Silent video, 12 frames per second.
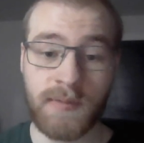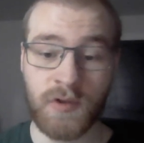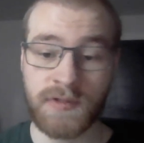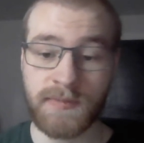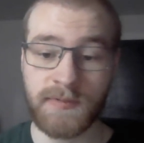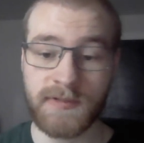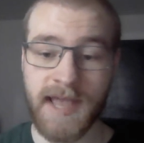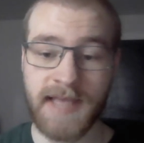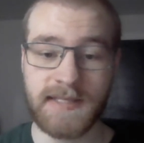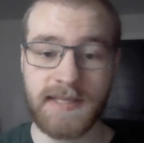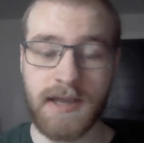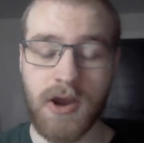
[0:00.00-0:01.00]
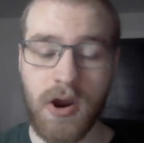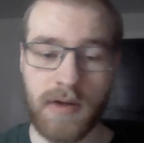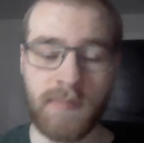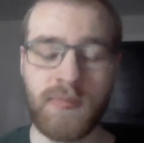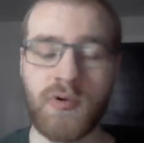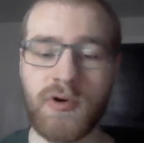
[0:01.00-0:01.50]
multiple tests are
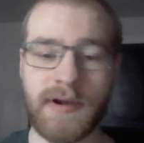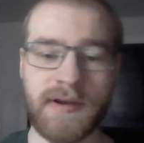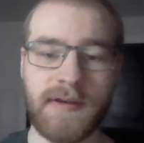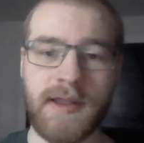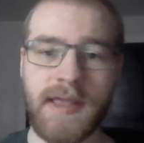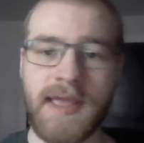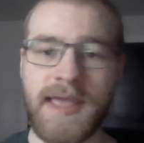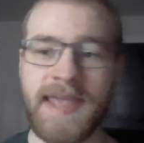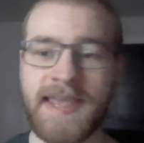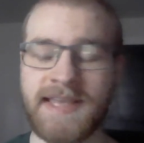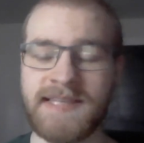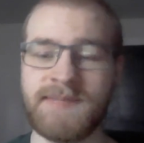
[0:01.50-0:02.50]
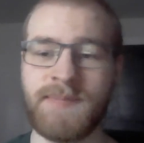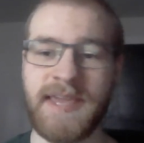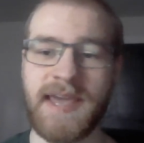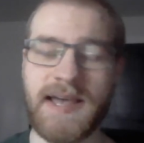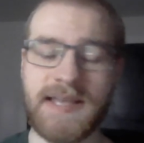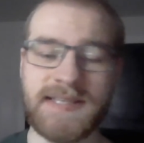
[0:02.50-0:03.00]
important is
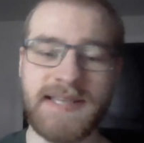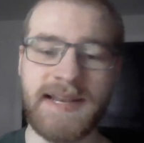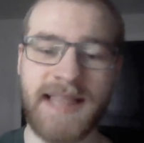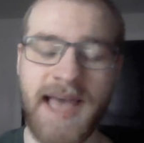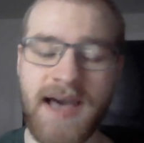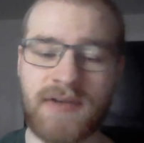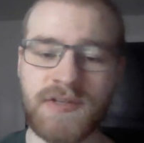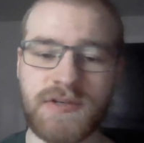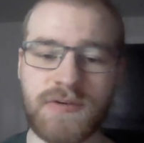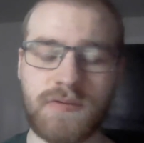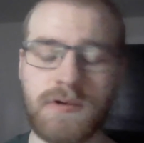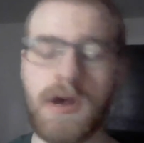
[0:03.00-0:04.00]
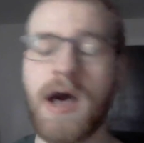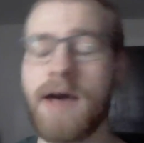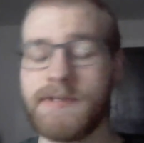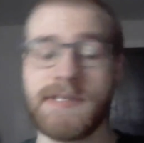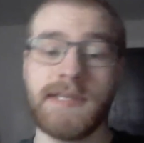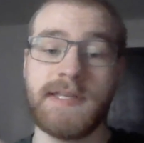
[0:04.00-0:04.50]
because it allows you,
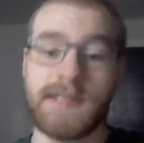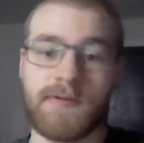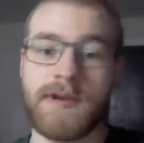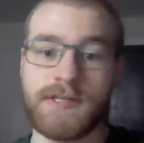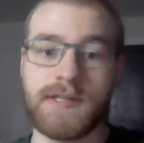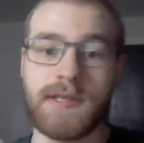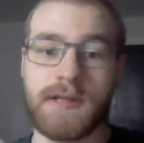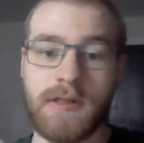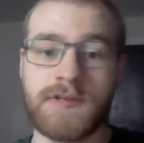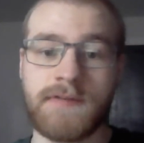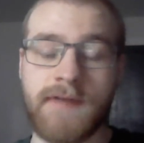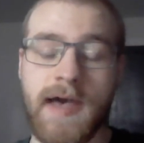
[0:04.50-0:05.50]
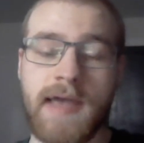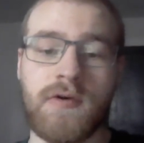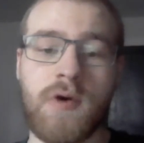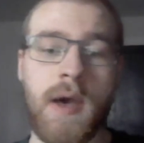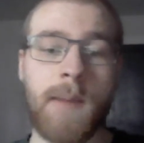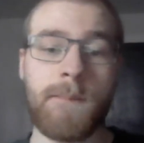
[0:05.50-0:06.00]
obviously, to reach the closer value.
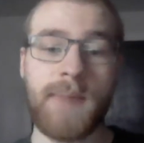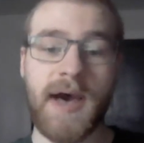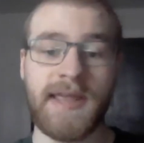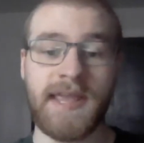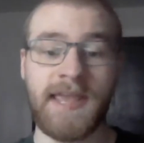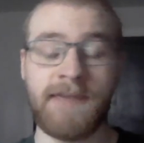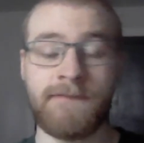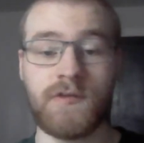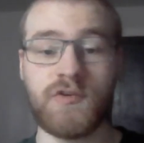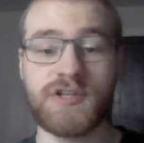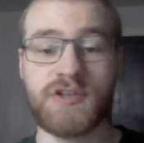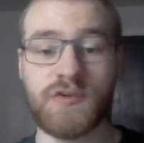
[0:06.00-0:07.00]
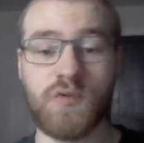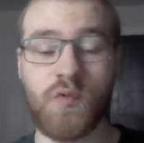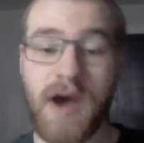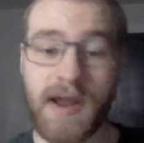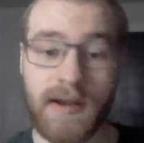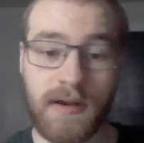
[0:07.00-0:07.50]
But if you just do
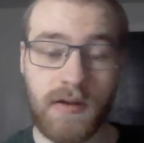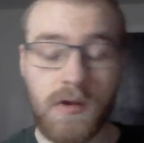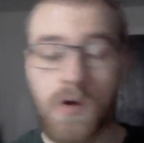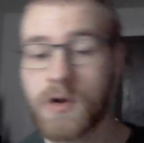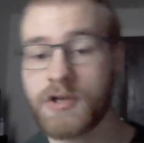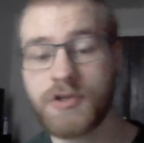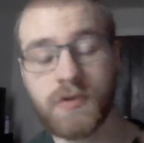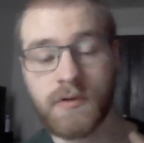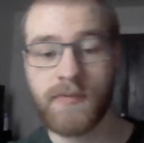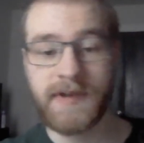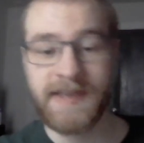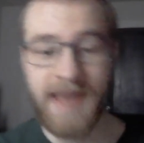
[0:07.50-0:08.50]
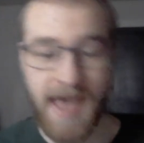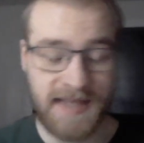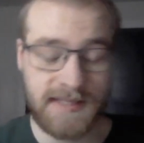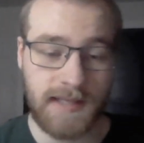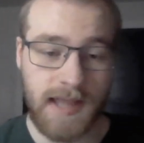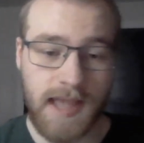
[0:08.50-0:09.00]
1 or 2 or 3
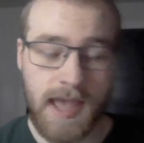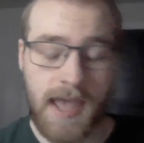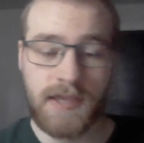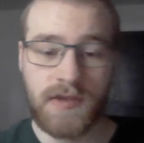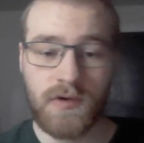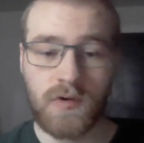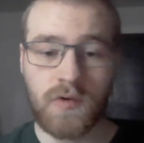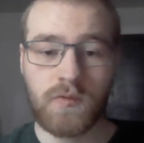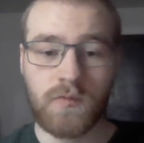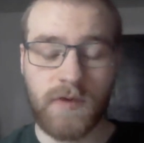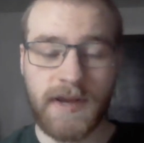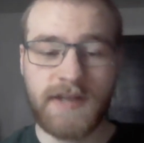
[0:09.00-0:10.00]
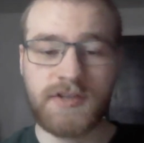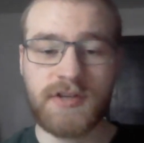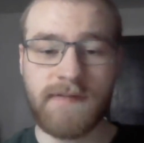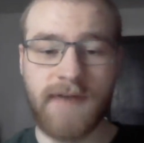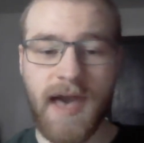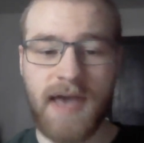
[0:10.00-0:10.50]
tests, you'll reach
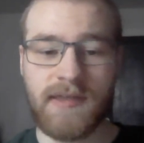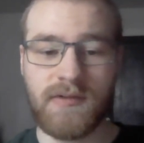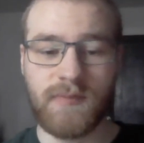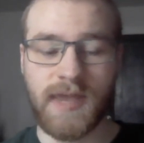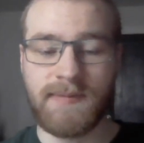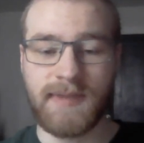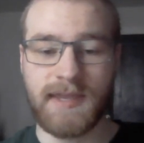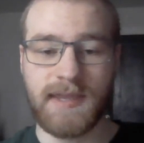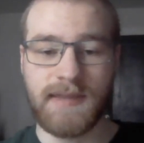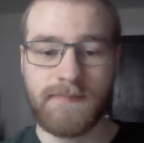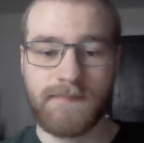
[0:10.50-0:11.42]
a value maybe